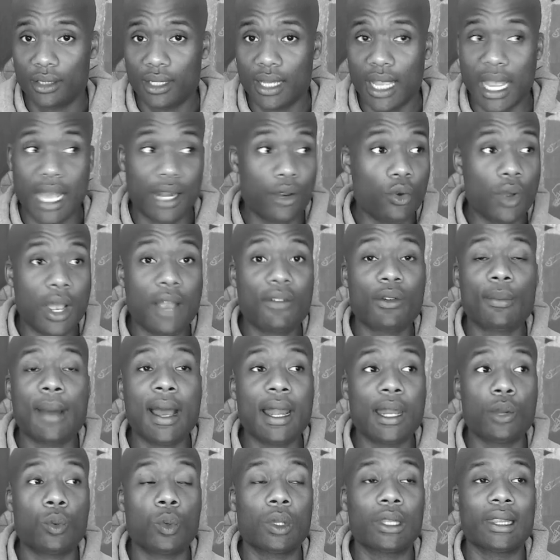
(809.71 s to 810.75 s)
I know
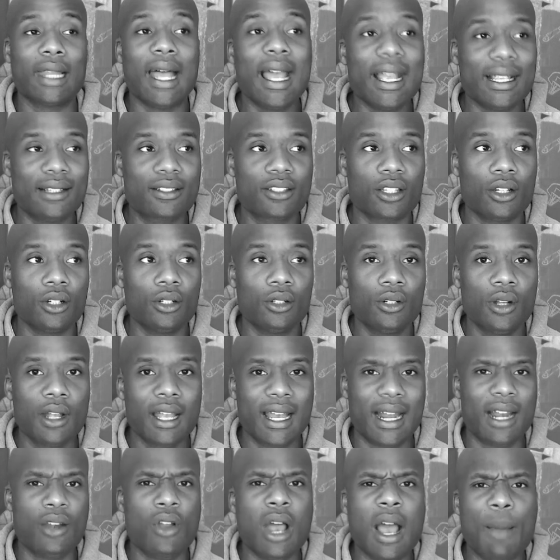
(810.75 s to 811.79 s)
everybody would like so.
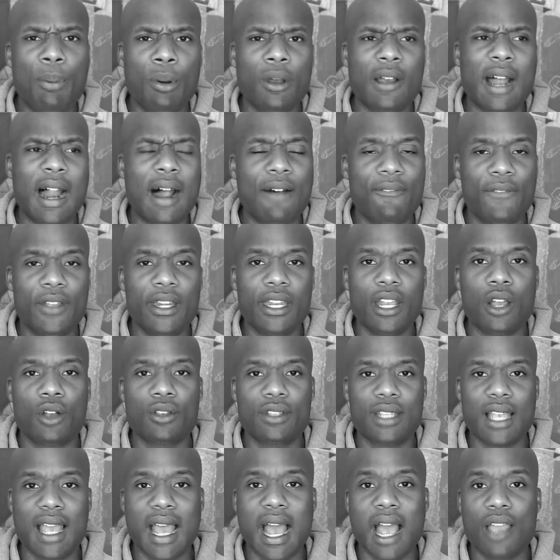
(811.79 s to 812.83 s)
I know I put out videos
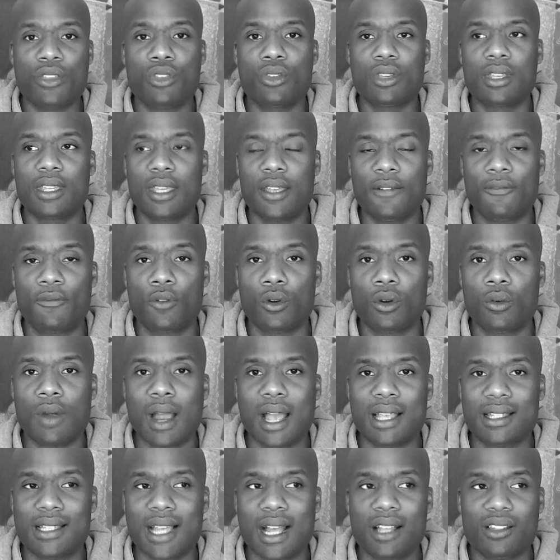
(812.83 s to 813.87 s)
saying how you can get full
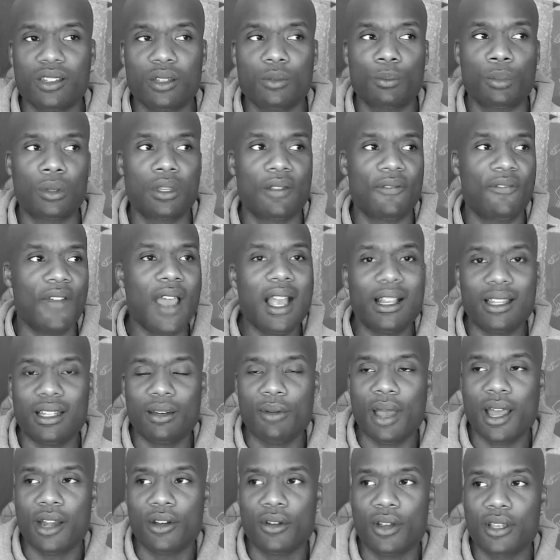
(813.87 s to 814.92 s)
ride scholarships, but the fact of the
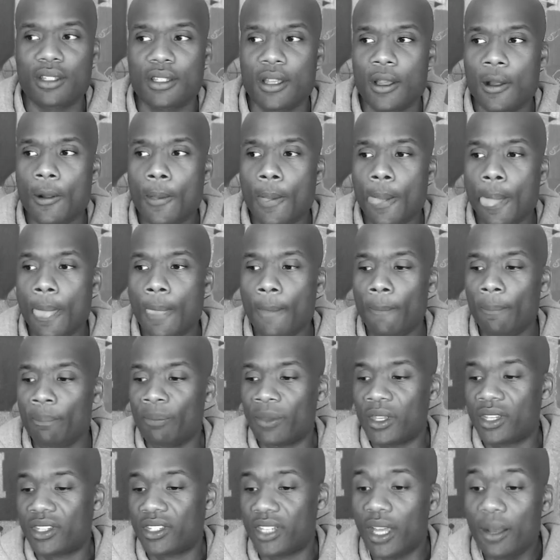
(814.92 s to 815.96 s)
matter is,
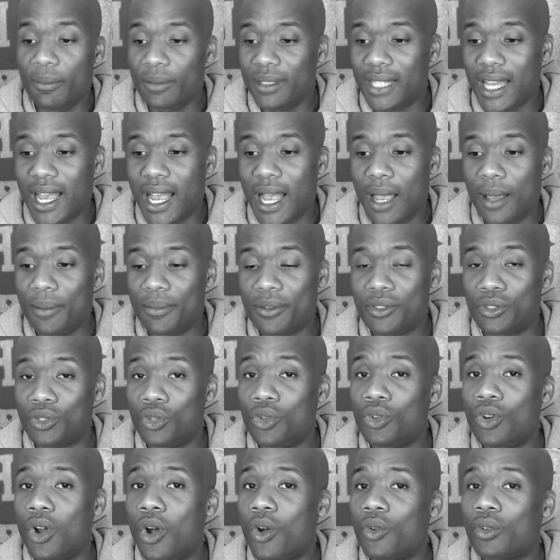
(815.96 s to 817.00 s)
sometimes you
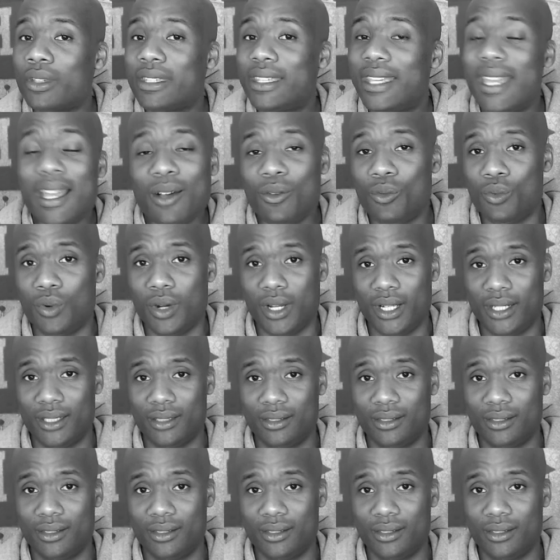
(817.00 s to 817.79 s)
don't get one.